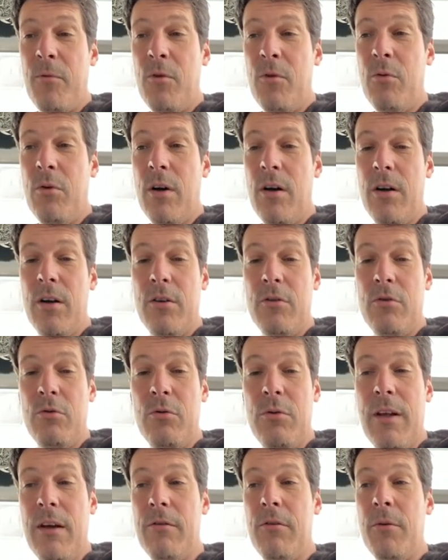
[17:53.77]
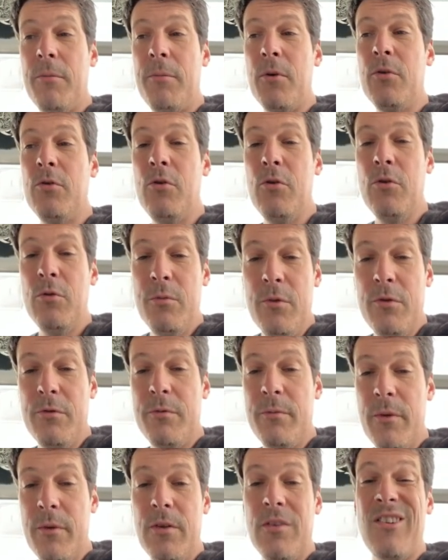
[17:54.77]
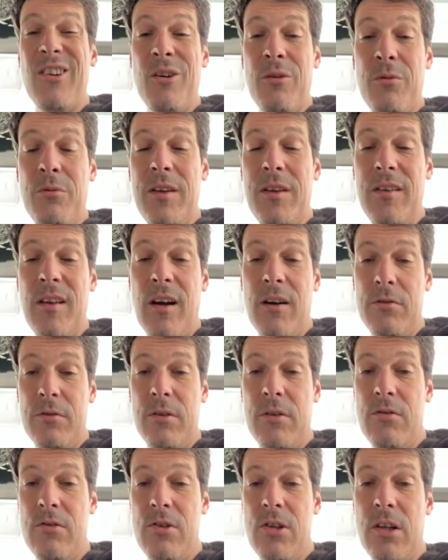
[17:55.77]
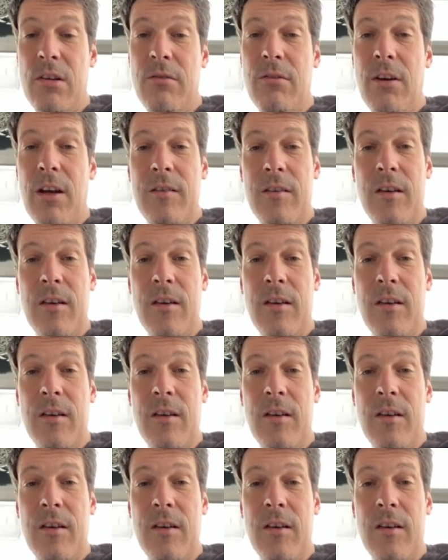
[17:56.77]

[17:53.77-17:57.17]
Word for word: to, uh, to develop a new movement without the Geneva